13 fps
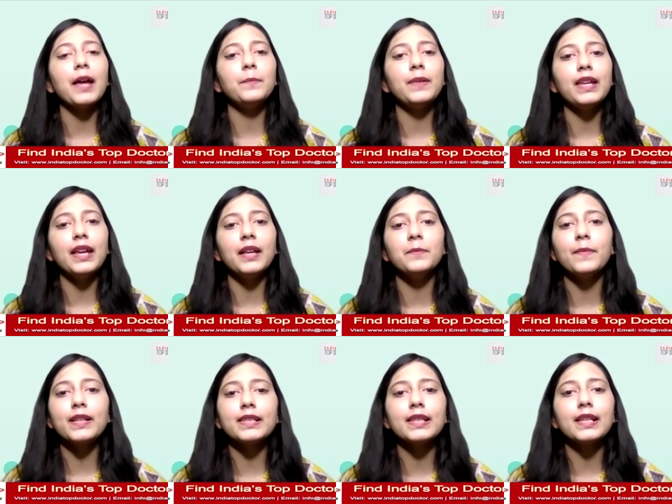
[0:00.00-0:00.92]
IP in
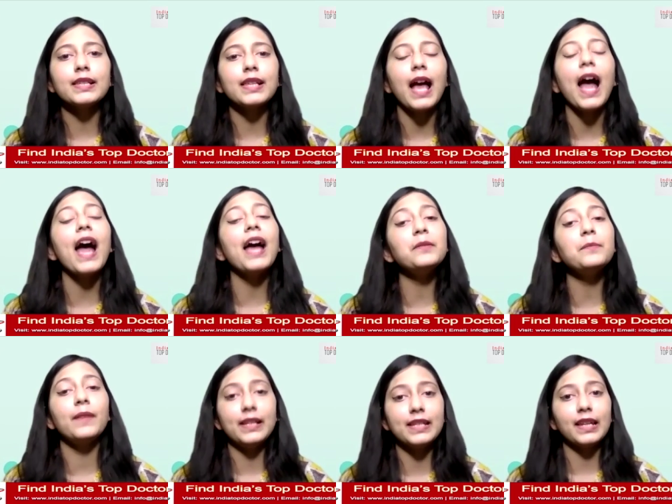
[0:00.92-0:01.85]
business and
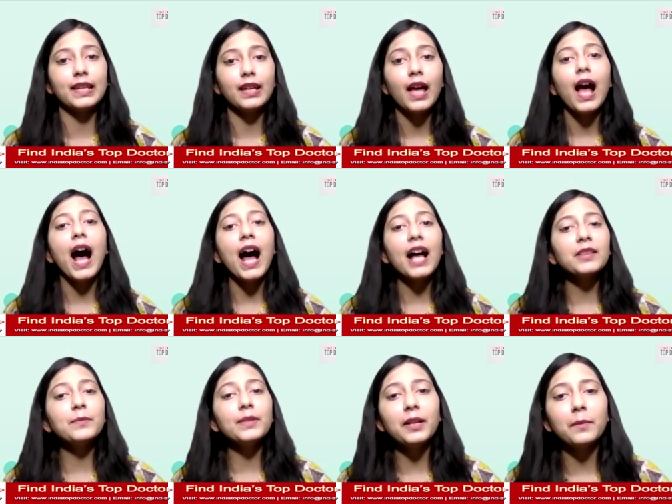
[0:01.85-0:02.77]
building
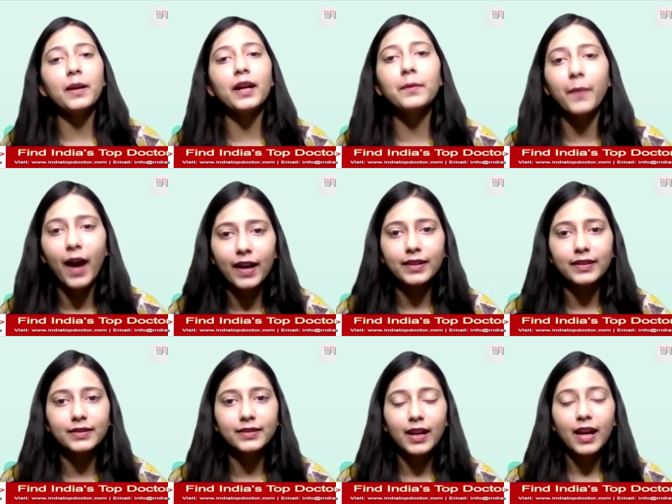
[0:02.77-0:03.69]
Atmanirbhar
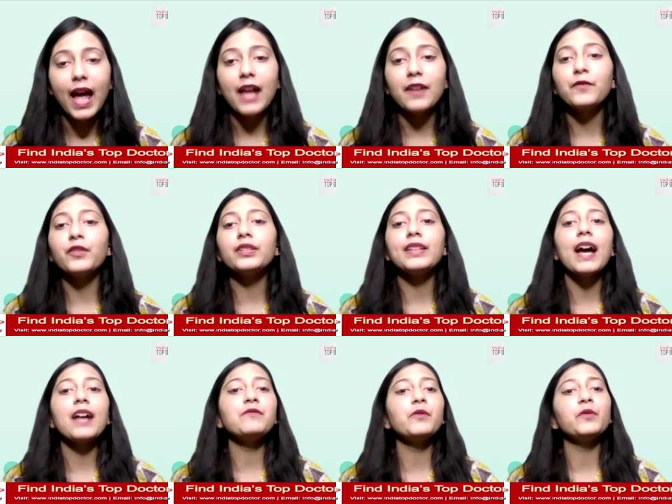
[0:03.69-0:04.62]
Bharat. And for
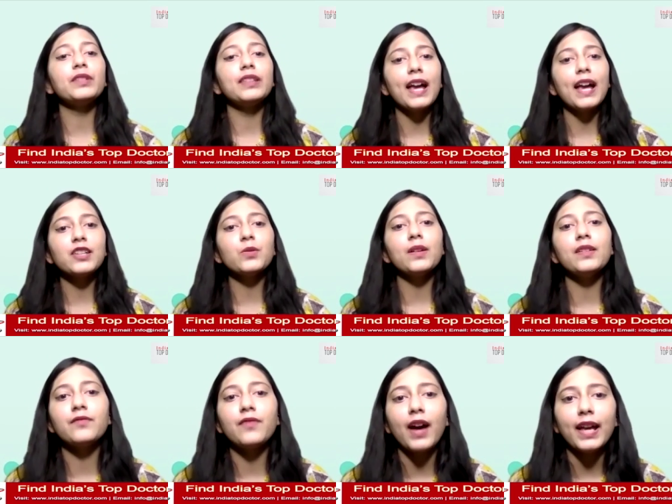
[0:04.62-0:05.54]
that, we would like to
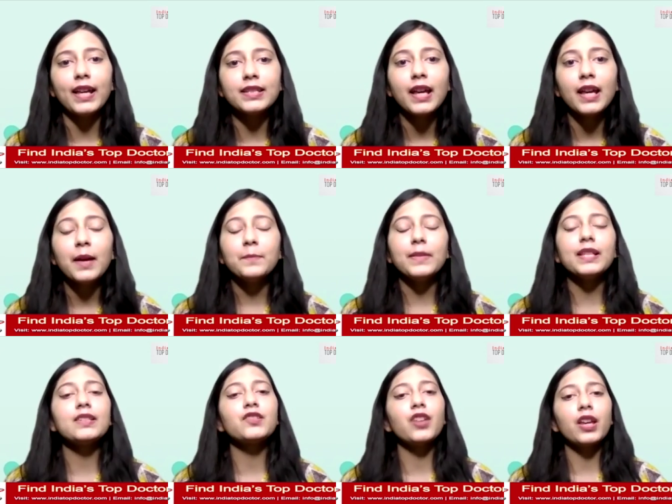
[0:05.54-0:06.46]
invite
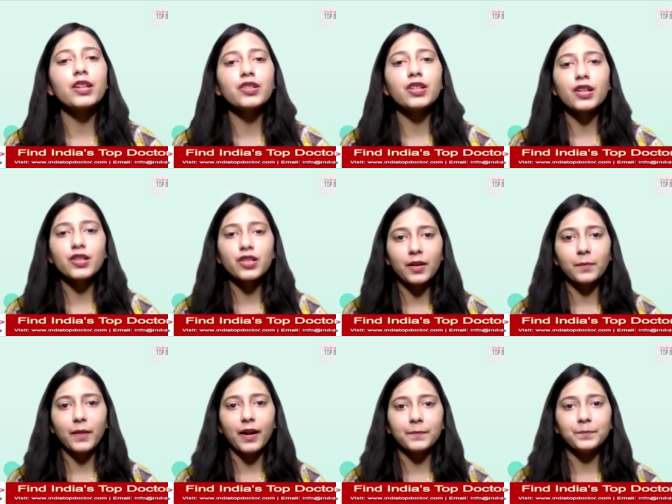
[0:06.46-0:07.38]
Ms. Chesta
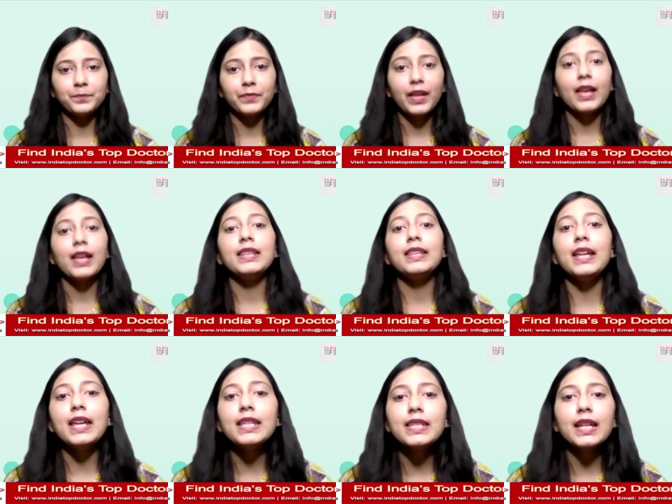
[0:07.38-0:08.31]
Sharma, the
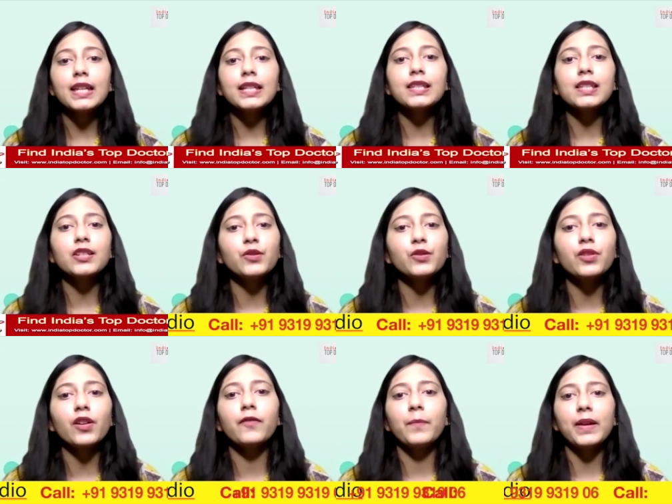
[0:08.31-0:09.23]
Indian Institute
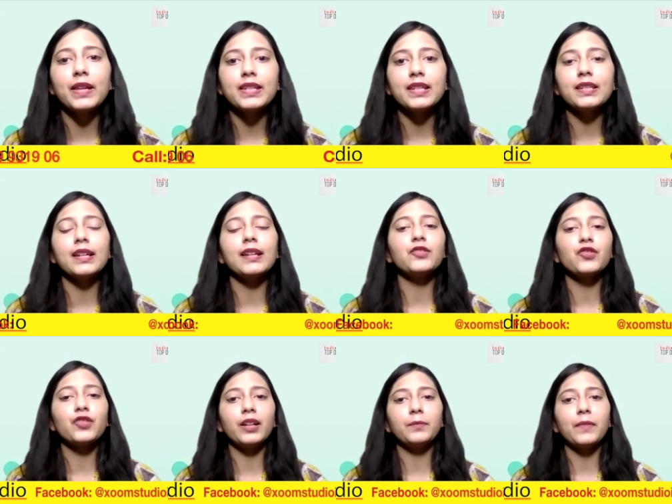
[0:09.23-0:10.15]
of Patent and
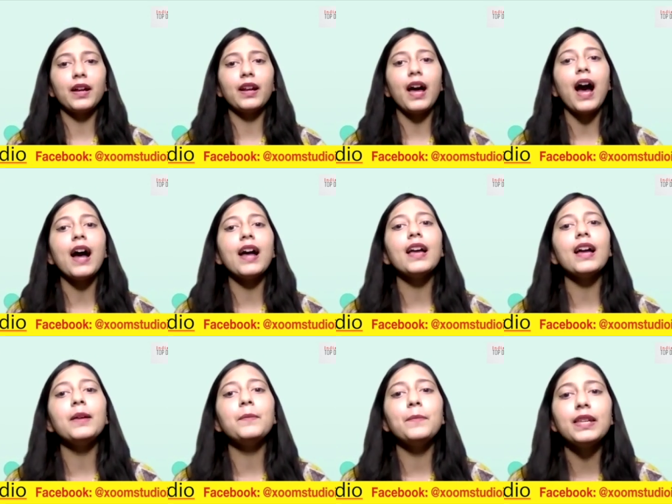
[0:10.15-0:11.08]
Trademark
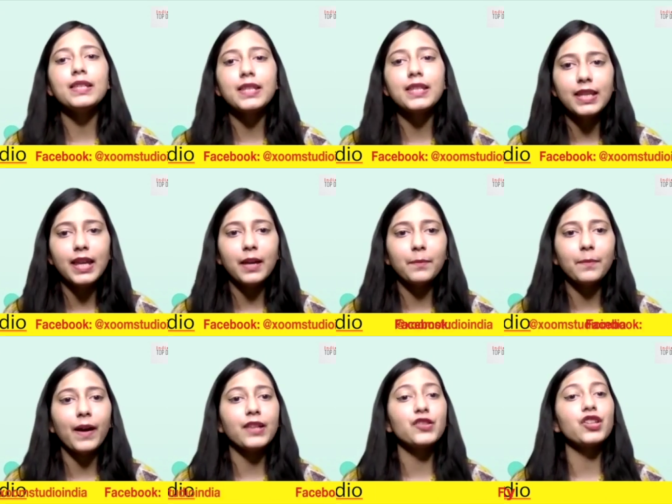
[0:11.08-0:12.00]
IIPTA
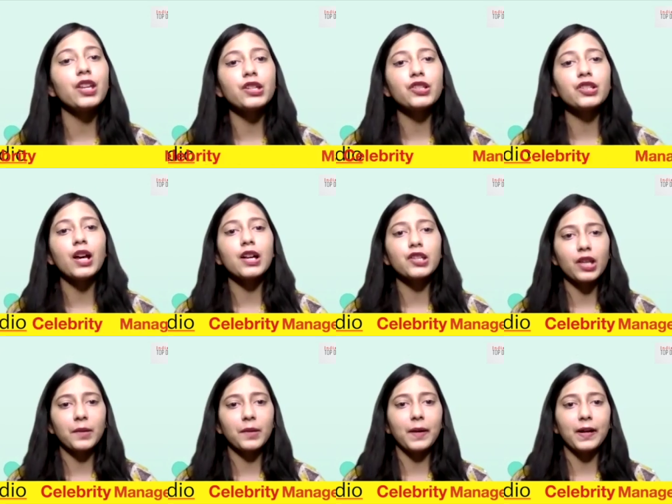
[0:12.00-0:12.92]
by Chesta
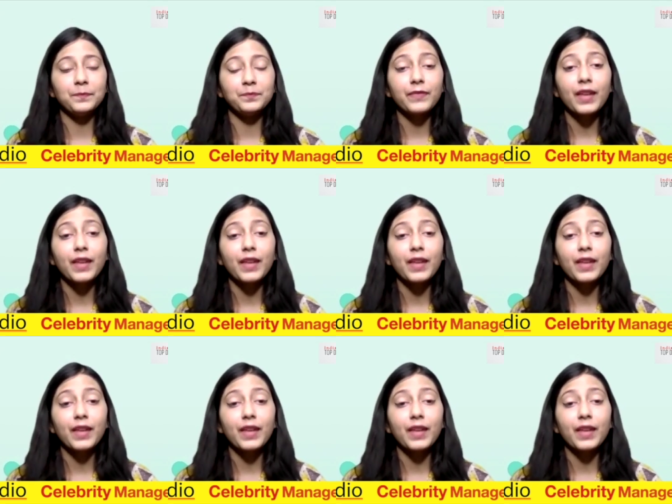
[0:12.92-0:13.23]
Sharma.